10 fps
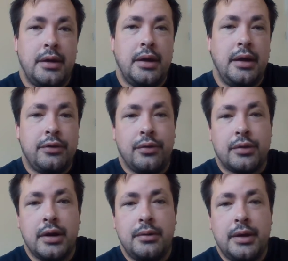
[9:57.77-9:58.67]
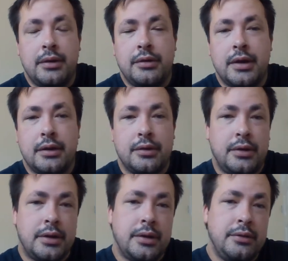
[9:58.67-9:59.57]
he's not going to get
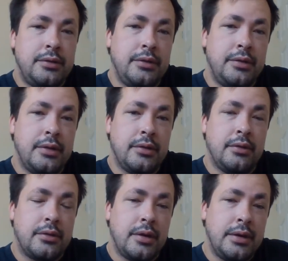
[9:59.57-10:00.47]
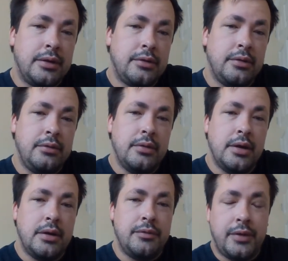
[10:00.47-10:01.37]
diagnoses, not going to
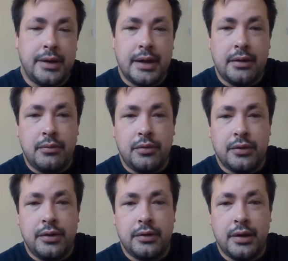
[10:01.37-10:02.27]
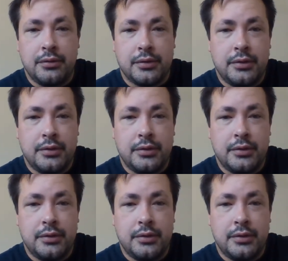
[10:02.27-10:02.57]
find out what his health